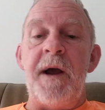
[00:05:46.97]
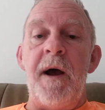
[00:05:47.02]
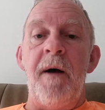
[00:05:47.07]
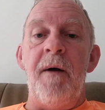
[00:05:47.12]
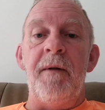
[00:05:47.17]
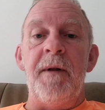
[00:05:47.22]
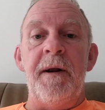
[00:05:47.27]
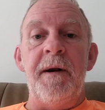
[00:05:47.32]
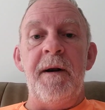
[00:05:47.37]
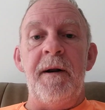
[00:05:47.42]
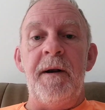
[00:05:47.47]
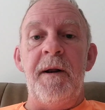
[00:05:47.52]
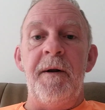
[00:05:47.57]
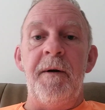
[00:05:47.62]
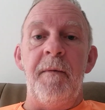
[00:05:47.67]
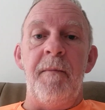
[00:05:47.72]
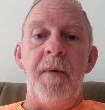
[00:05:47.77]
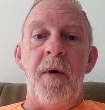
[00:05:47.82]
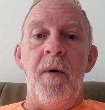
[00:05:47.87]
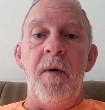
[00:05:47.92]
calling a
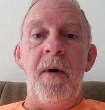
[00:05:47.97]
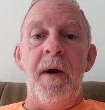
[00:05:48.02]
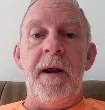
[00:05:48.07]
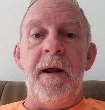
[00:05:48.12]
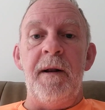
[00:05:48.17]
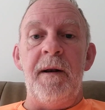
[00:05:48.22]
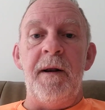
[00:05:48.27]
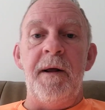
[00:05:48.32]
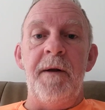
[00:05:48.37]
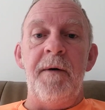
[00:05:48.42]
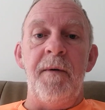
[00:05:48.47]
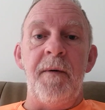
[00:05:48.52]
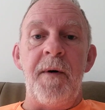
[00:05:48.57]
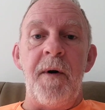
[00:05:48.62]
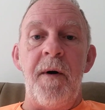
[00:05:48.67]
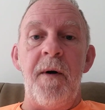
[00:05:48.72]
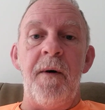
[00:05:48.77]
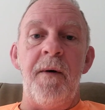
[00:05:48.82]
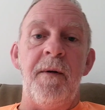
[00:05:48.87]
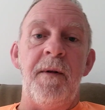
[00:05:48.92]
little boy a little
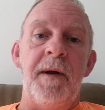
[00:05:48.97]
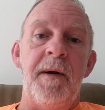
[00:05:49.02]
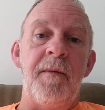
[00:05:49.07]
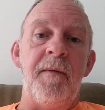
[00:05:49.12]
girl